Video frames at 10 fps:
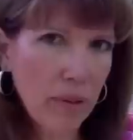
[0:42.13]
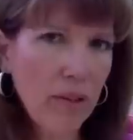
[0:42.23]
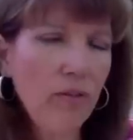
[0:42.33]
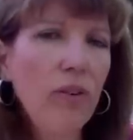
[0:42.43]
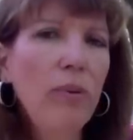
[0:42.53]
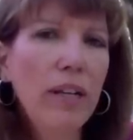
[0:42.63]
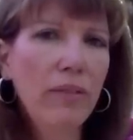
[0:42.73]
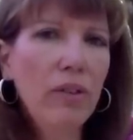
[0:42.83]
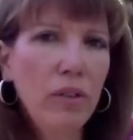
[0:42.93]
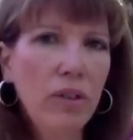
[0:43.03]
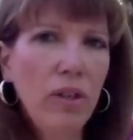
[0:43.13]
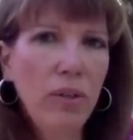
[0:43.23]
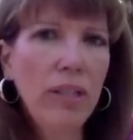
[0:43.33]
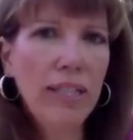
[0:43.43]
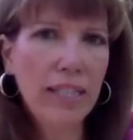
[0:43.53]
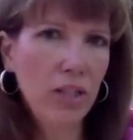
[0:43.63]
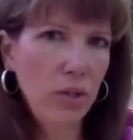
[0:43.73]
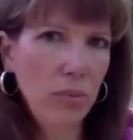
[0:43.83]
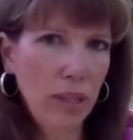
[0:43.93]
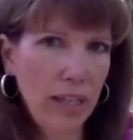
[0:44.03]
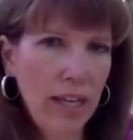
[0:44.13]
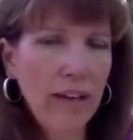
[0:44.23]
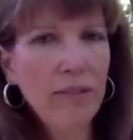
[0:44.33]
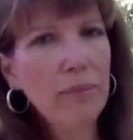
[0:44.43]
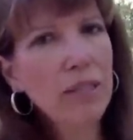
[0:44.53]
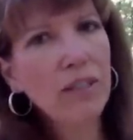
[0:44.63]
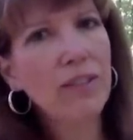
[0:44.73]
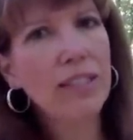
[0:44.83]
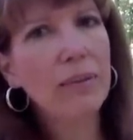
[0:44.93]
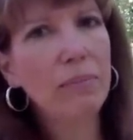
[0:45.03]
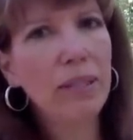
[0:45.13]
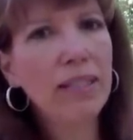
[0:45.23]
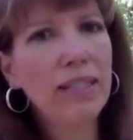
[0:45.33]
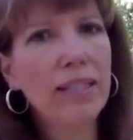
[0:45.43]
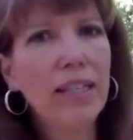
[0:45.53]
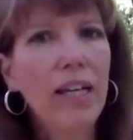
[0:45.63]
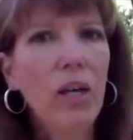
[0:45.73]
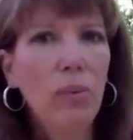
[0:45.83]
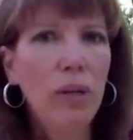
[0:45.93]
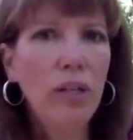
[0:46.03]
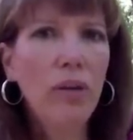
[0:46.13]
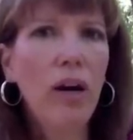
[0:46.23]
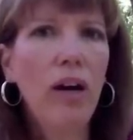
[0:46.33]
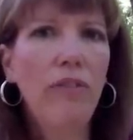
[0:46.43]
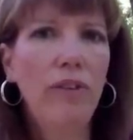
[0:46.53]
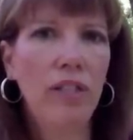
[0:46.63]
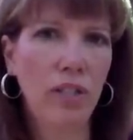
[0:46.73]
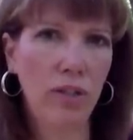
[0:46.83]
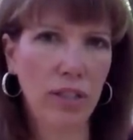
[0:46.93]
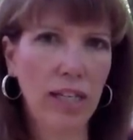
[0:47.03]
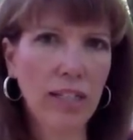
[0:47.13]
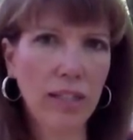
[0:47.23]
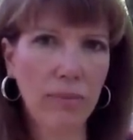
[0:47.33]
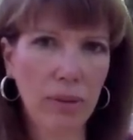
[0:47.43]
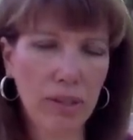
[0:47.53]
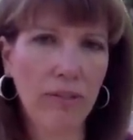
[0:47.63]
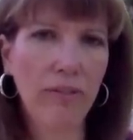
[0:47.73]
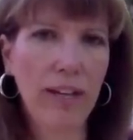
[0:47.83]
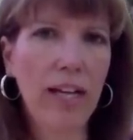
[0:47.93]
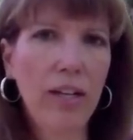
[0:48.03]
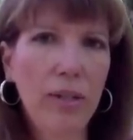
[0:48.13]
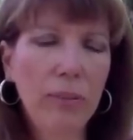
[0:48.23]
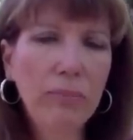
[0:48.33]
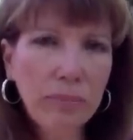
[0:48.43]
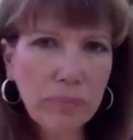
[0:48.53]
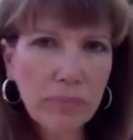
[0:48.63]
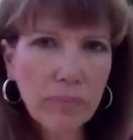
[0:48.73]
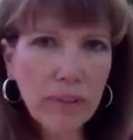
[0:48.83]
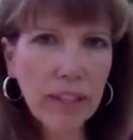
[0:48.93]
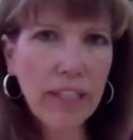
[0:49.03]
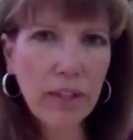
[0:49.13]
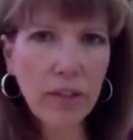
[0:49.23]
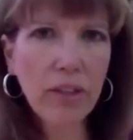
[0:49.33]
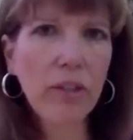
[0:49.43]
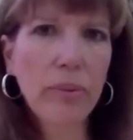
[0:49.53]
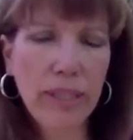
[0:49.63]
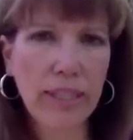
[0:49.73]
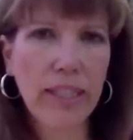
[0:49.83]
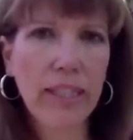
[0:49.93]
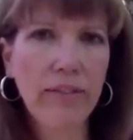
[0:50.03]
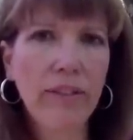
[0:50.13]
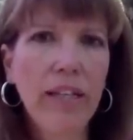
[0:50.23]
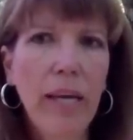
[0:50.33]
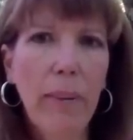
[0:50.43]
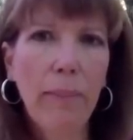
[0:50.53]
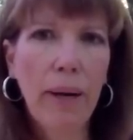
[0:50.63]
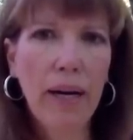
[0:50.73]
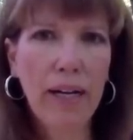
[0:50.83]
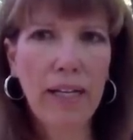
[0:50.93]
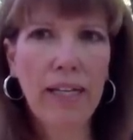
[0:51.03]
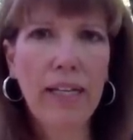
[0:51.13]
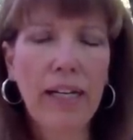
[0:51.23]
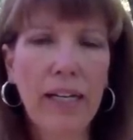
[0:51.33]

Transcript: for whatever your goal is that you want to have, especially if it's in business. What are you offering to your customers of value that they're going to receive by